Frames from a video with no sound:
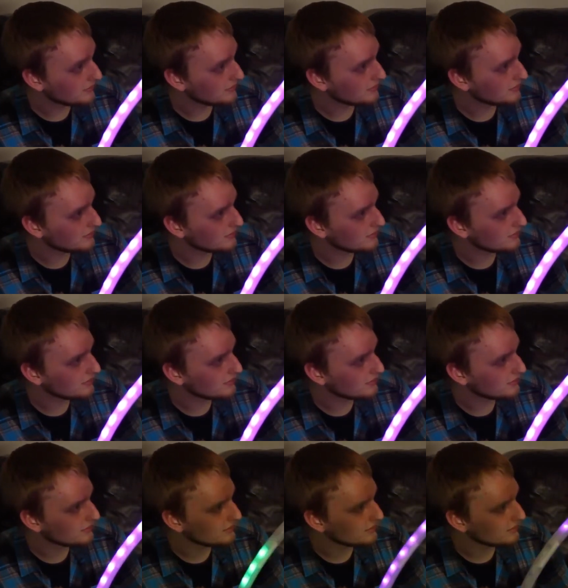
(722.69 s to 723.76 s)

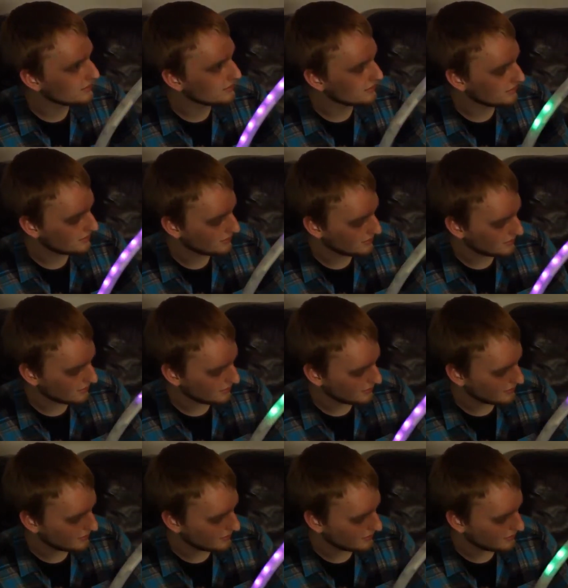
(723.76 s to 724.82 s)

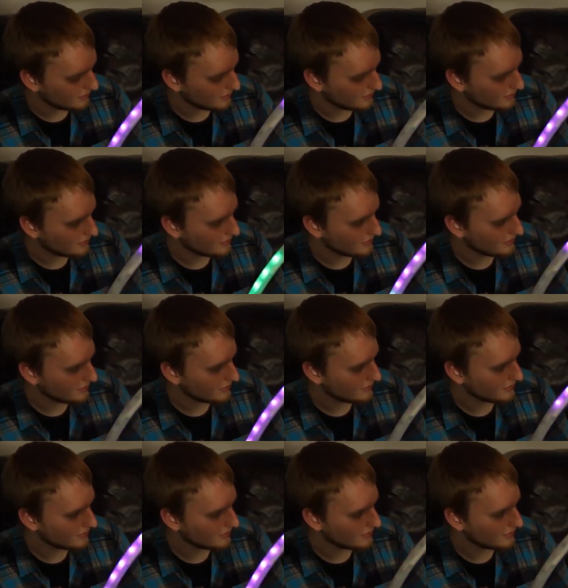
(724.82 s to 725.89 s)

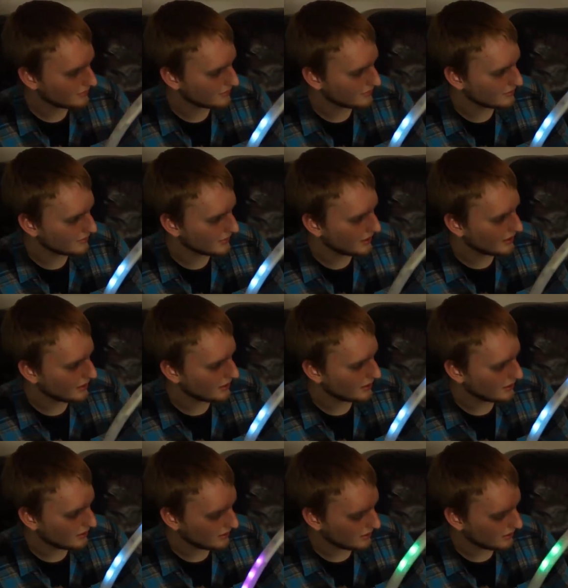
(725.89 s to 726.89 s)
[no speech]